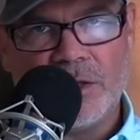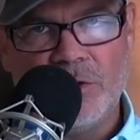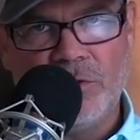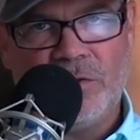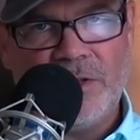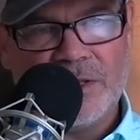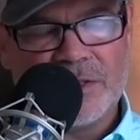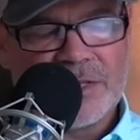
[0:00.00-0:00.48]

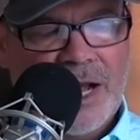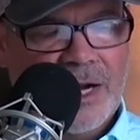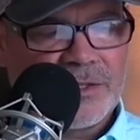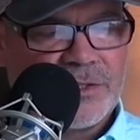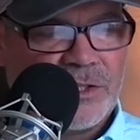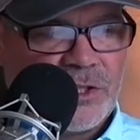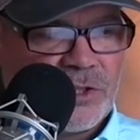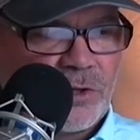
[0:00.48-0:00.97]
use the
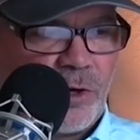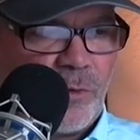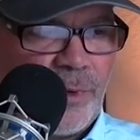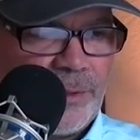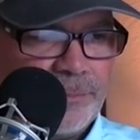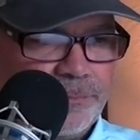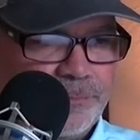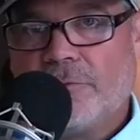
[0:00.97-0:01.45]

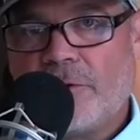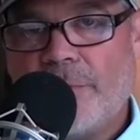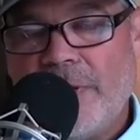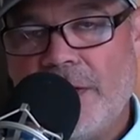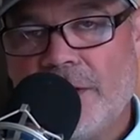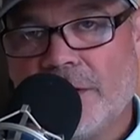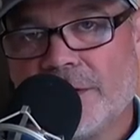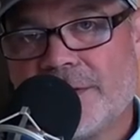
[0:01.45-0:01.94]
azoxystrobin. From
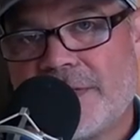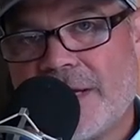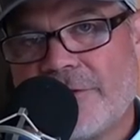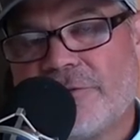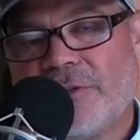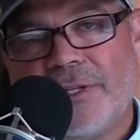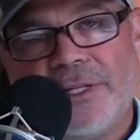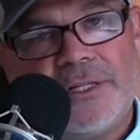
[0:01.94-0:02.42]
here,
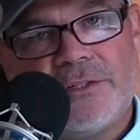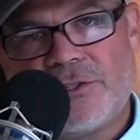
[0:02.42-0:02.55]
definitely